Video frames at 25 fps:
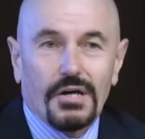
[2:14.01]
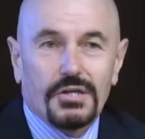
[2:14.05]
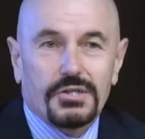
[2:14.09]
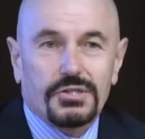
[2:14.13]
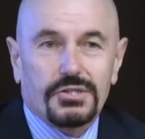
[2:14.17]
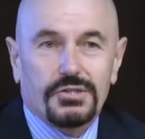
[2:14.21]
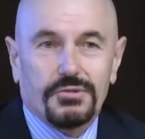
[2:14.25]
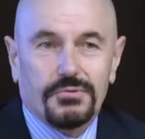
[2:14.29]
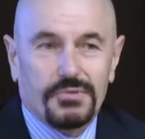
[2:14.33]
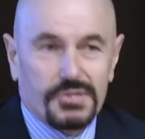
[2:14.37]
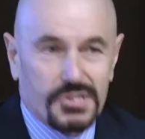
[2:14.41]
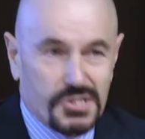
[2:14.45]

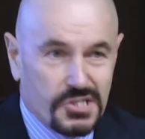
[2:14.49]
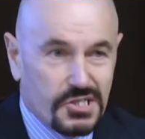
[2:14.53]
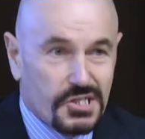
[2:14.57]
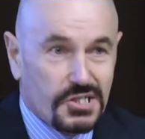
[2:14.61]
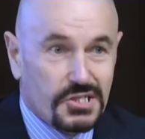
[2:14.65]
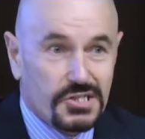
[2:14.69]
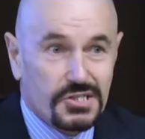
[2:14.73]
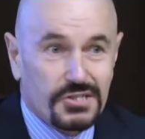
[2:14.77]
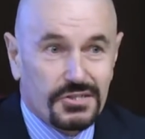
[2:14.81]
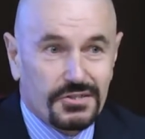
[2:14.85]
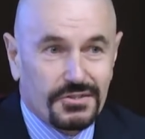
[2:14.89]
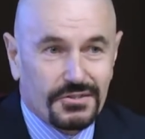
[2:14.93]
to
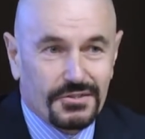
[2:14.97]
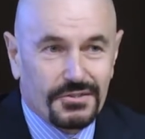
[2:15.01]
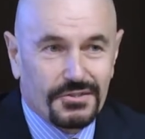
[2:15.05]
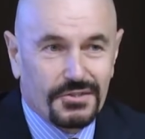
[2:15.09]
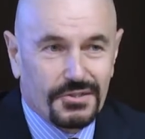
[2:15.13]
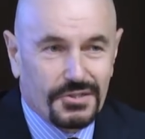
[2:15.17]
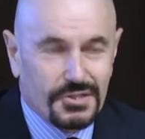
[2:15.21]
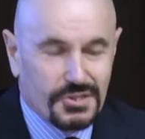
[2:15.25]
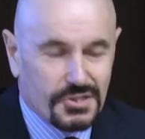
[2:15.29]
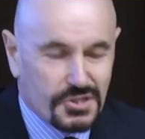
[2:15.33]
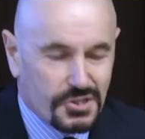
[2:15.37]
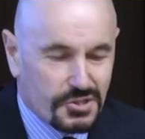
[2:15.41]
assist the
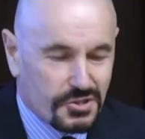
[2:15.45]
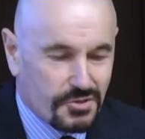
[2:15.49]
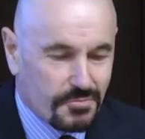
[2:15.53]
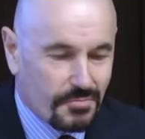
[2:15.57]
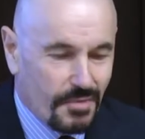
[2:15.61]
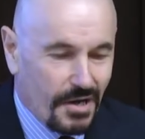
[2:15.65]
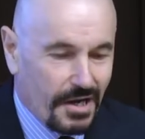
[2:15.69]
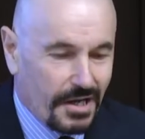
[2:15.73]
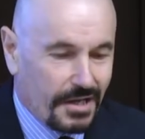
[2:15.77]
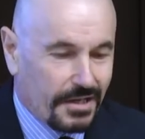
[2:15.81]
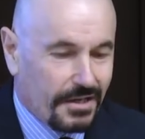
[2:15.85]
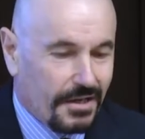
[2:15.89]
decision
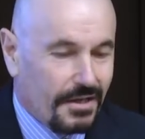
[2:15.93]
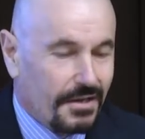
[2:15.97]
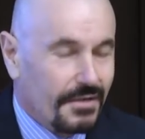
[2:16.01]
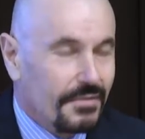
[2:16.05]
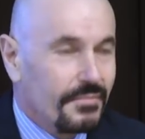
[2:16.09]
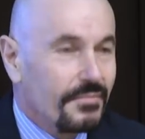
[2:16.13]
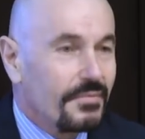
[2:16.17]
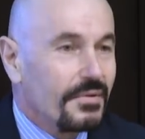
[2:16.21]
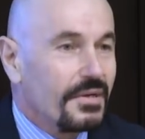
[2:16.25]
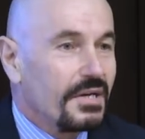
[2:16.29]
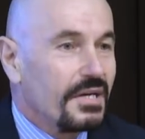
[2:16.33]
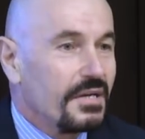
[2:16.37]
maker
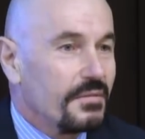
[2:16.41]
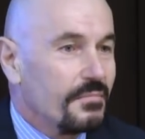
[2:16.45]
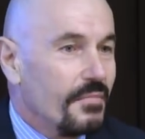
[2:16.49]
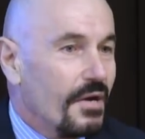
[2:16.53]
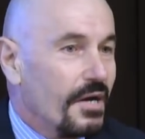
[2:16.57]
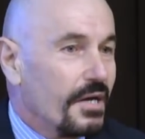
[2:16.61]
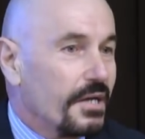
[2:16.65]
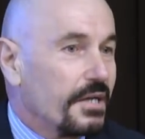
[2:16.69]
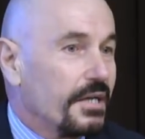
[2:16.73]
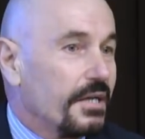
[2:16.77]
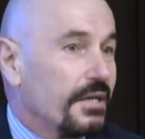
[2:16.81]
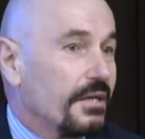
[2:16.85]
in
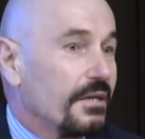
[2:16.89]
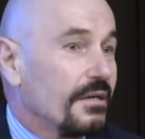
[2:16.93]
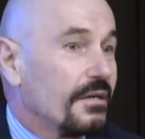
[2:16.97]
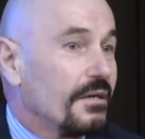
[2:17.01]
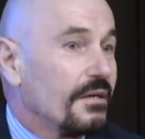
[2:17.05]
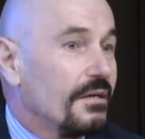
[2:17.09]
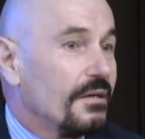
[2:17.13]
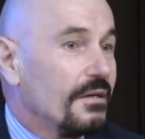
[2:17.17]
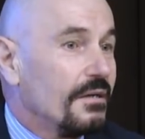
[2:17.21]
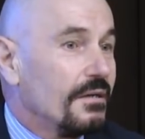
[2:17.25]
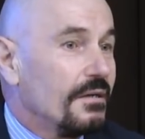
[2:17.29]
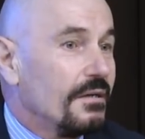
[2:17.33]
making
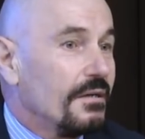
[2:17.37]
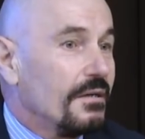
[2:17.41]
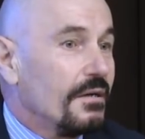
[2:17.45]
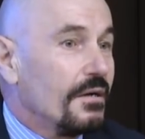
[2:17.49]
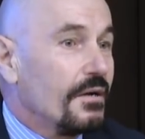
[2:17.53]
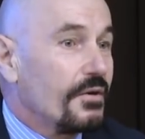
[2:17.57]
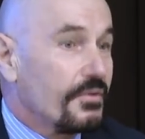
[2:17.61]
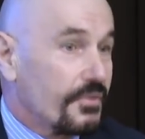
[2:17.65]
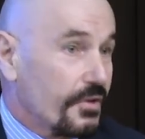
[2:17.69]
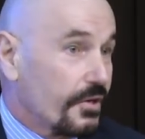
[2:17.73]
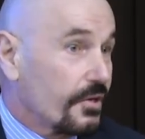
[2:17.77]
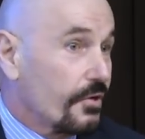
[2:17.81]

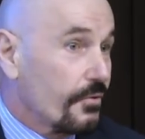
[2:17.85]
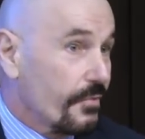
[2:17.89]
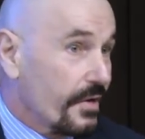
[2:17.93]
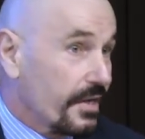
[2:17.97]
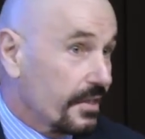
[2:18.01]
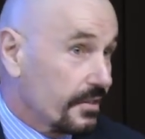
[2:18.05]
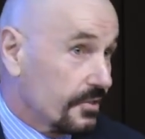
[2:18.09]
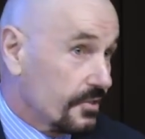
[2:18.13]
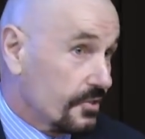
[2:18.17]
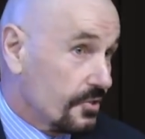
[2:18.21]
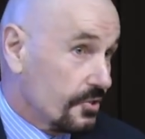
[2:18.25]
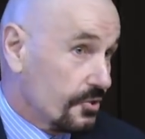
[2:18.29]
the
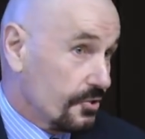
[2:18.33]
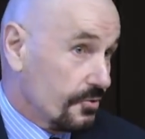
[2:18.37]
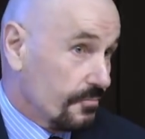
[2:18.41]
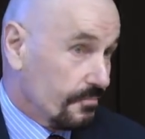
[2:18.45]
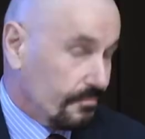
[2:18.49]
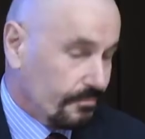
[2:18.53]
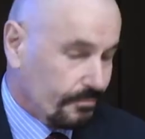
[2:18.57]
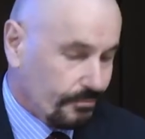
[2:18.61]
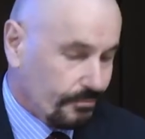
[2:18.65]
correct decision.